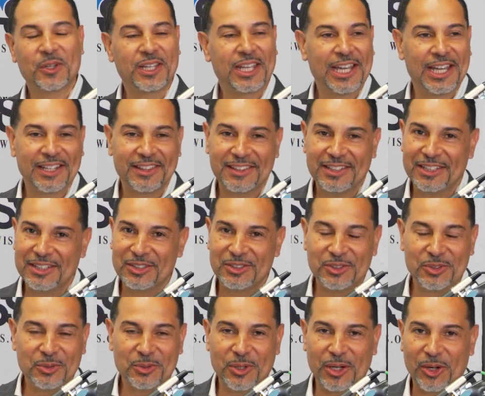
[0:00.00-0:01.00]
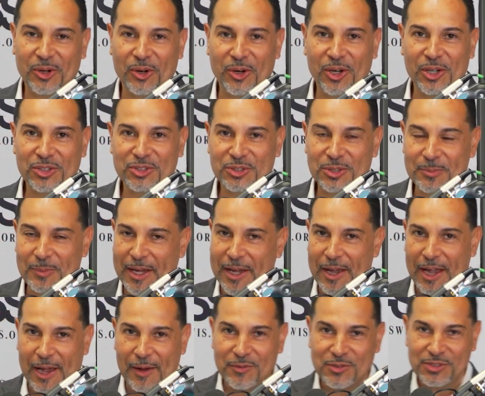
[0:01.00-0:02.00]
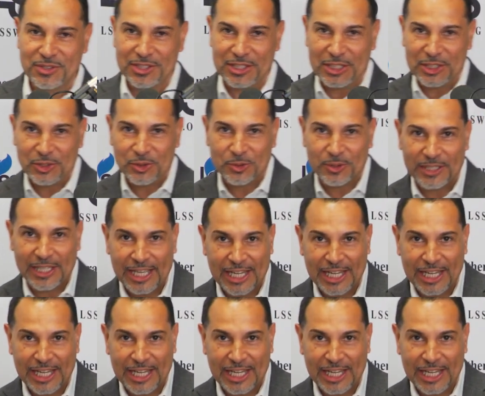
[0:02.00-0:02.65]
Kathy, you are awesome. I've seen you in